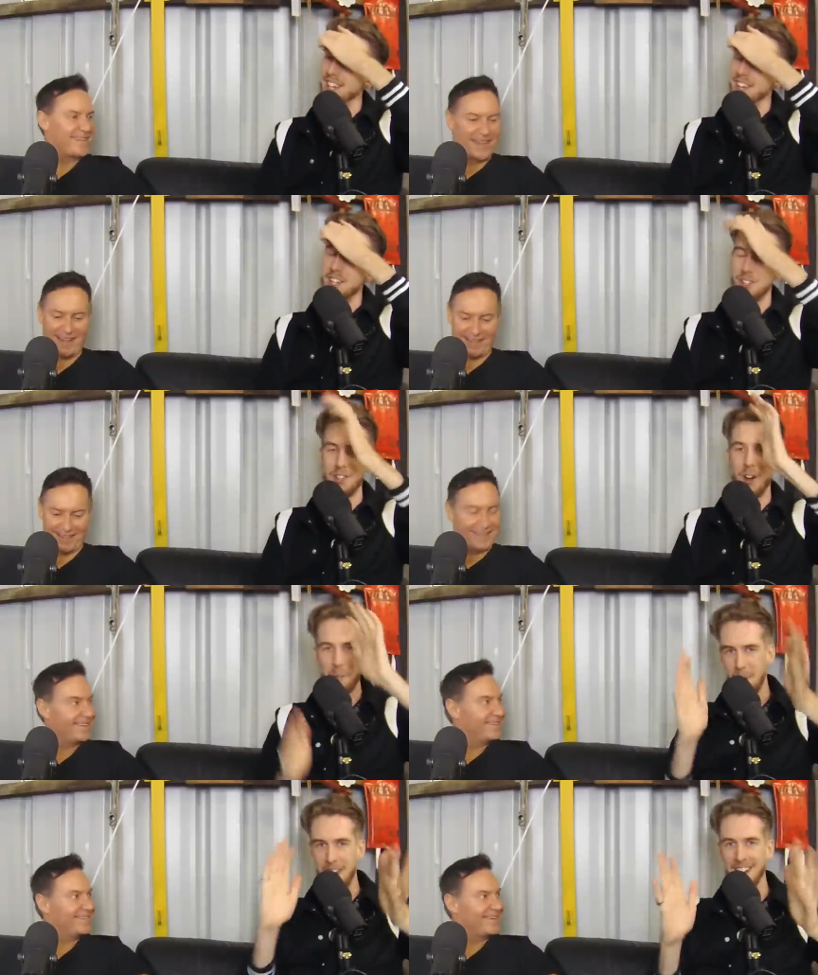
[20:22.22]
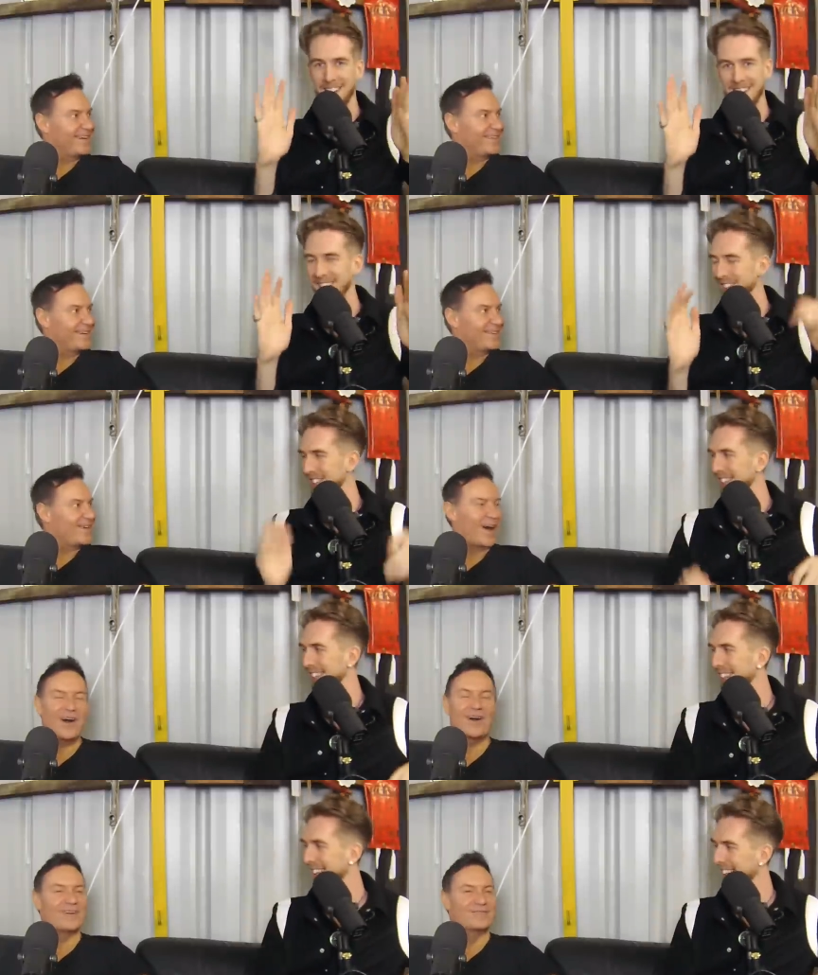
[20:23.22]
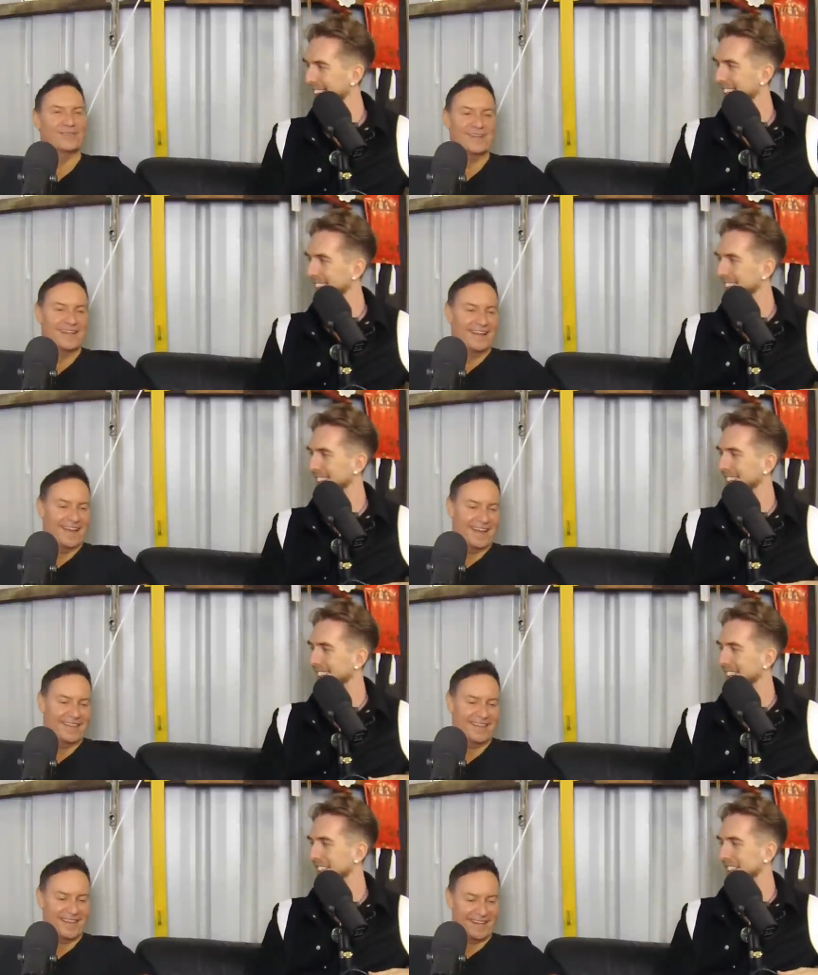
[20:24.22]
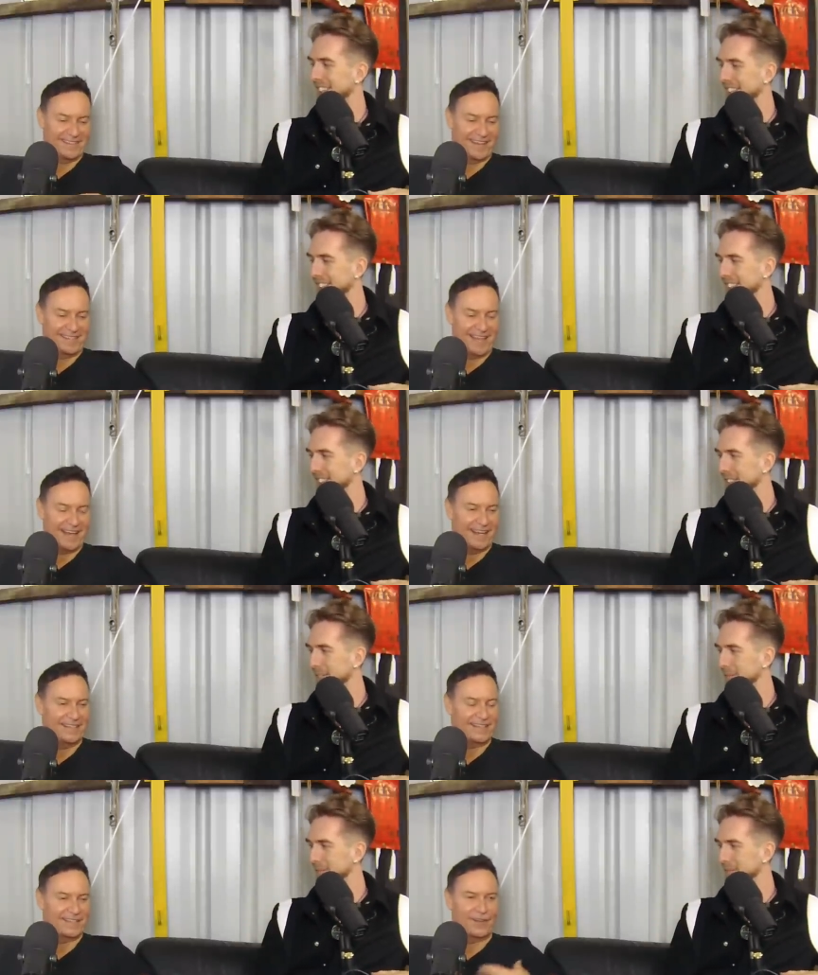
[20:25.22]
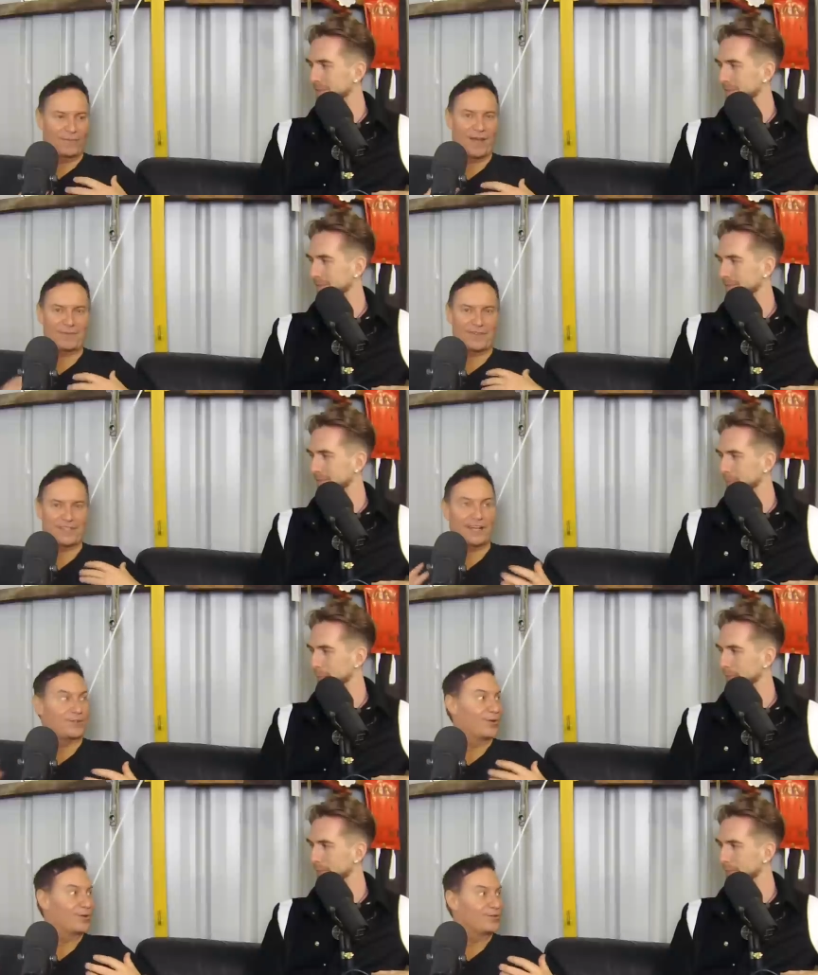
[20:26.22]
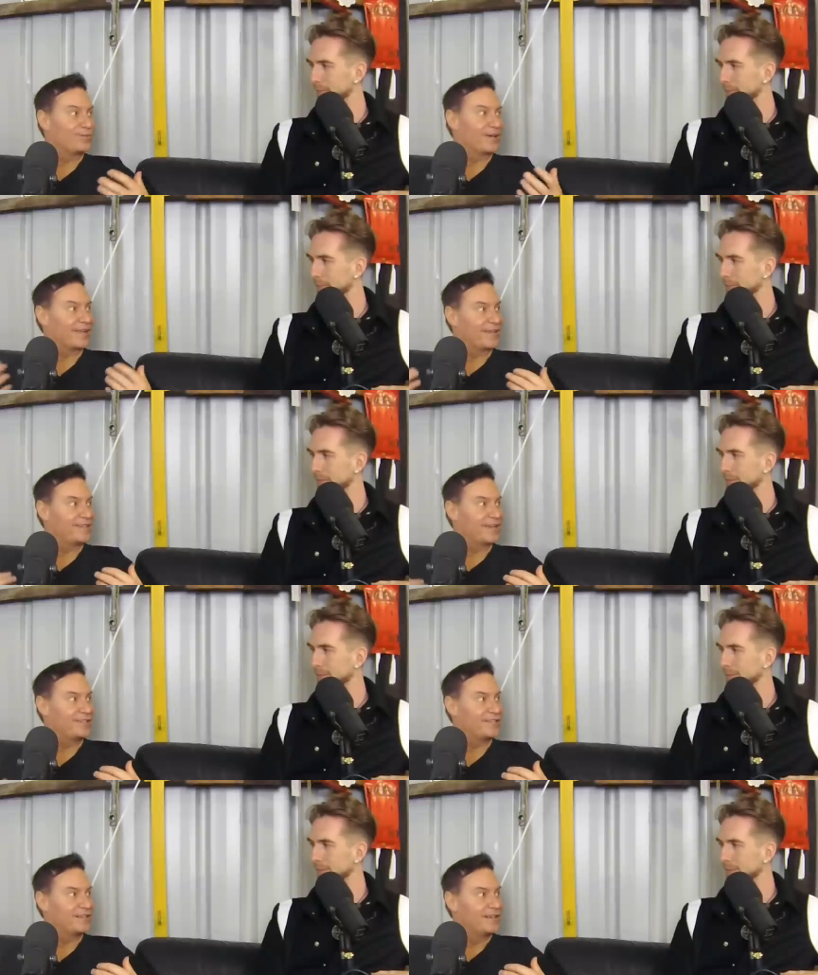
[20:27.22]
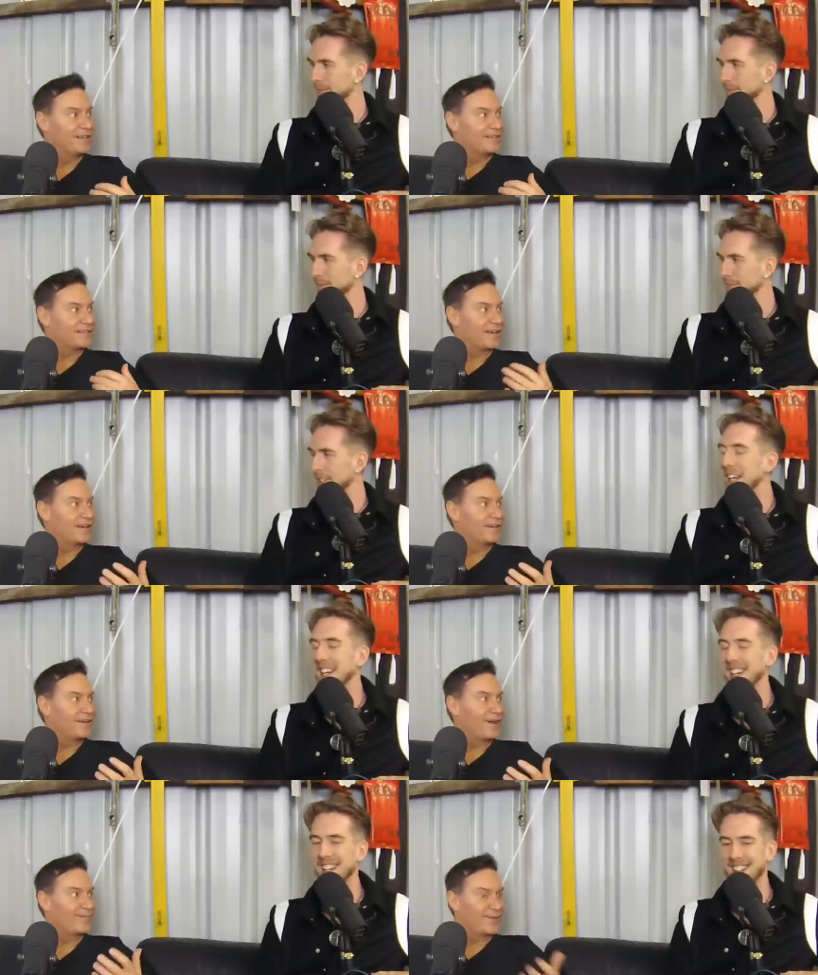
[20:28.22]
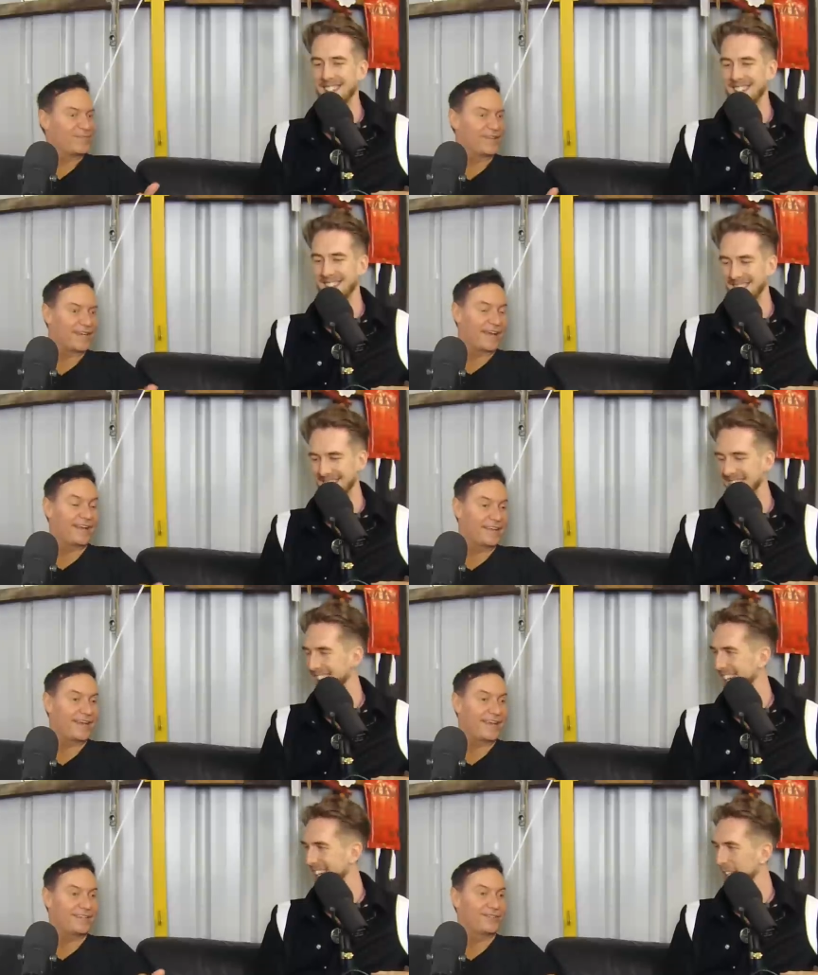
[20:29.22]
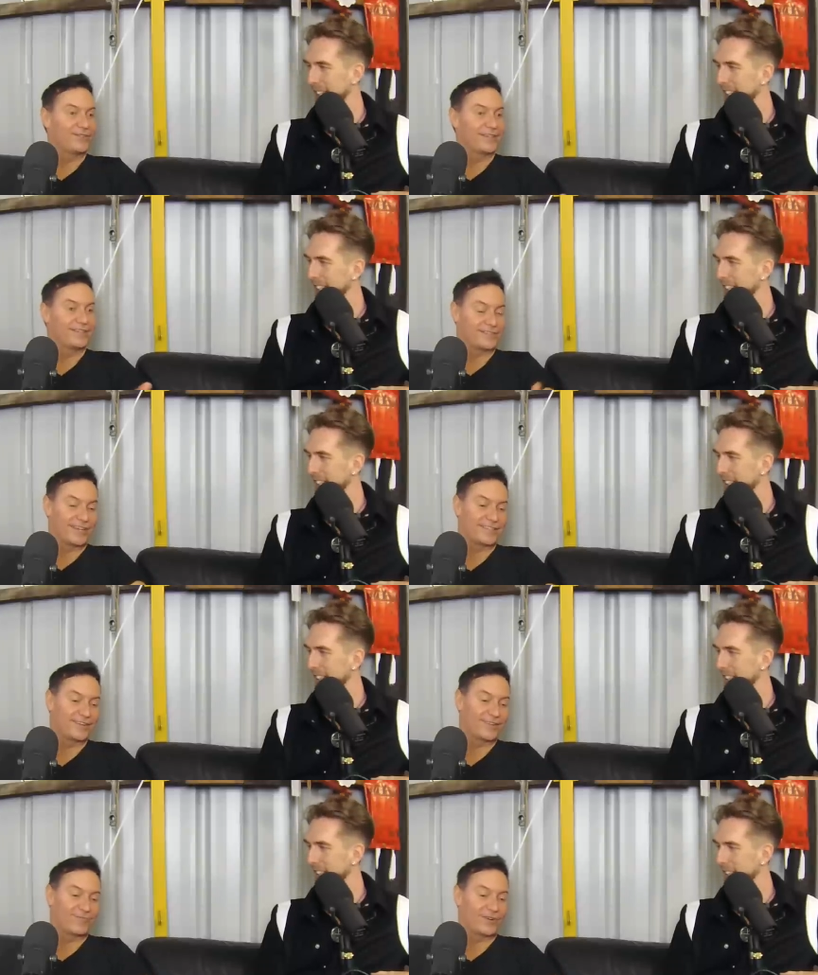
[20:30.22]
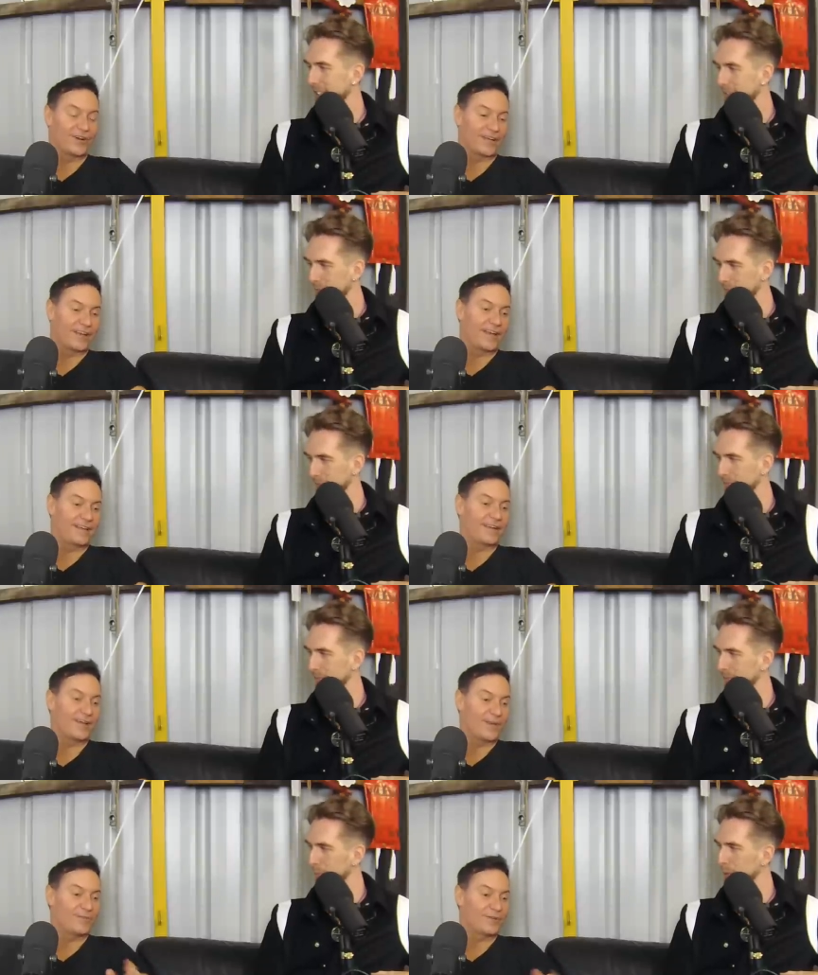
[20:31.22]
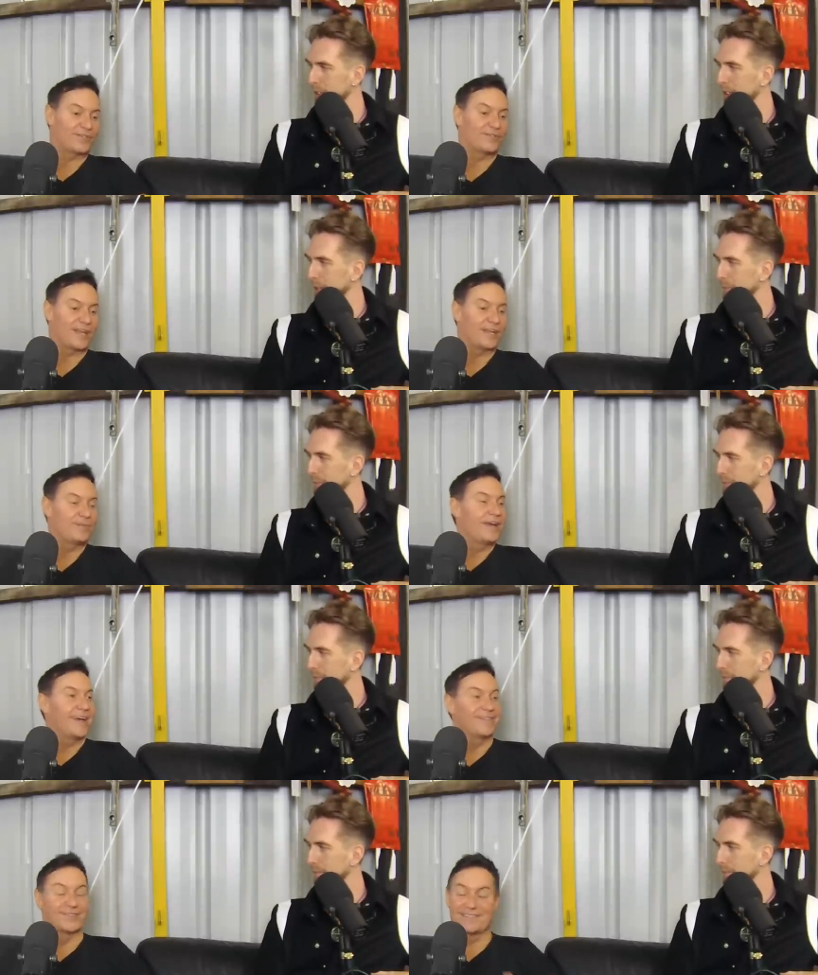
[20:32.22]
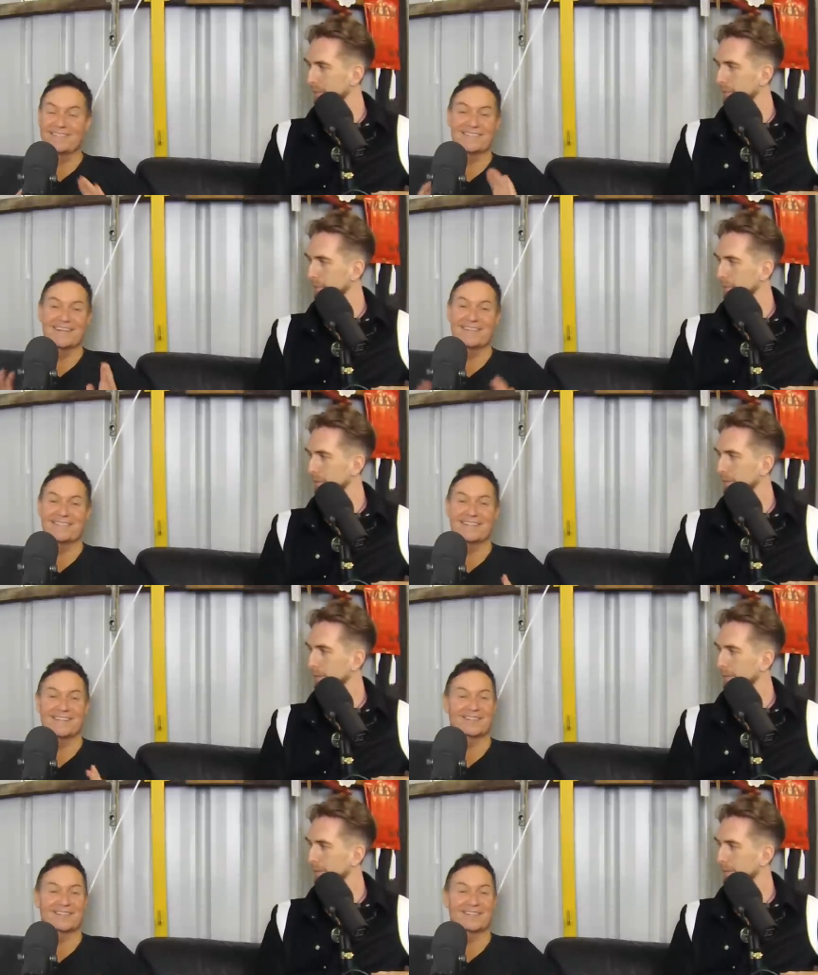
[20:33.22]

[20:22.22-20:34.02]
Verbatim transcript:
Speaker 1: So and then they're, they're just not paying attention. Horrible. And then they they started eating, so I said, oh, maybe if I start talking to them, I'll get their attention. So I'm, I'm sitting there going, hey, yeah. how you doing? So I said to a guy, go, hey, go, mate, what's your name? And he looked, this is no shit. He